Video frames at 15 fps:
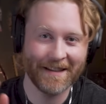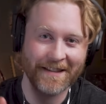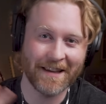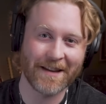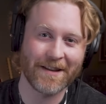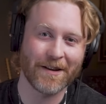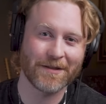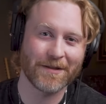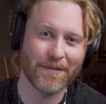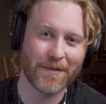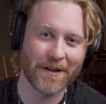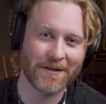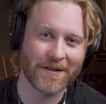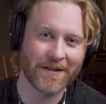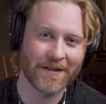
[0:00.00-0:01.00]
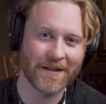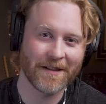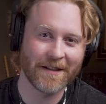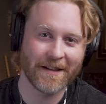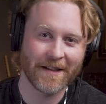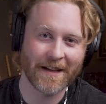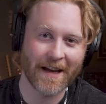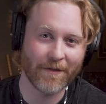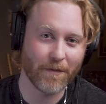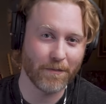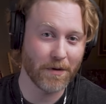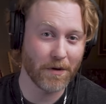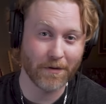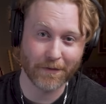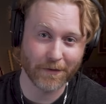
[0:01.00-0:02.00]
Thank you all so much. Have a
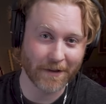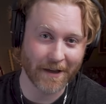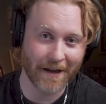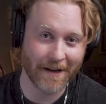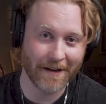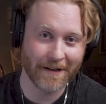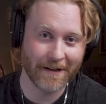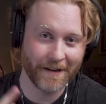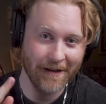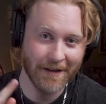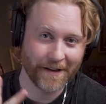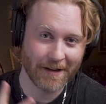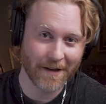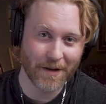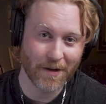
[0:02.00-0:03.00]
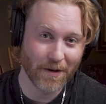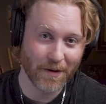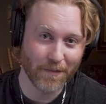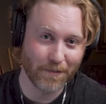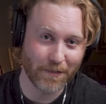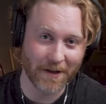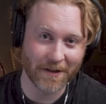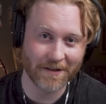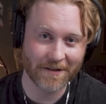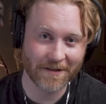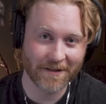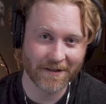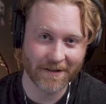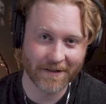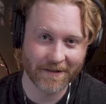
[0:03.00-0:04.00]
beautiful day. Peace.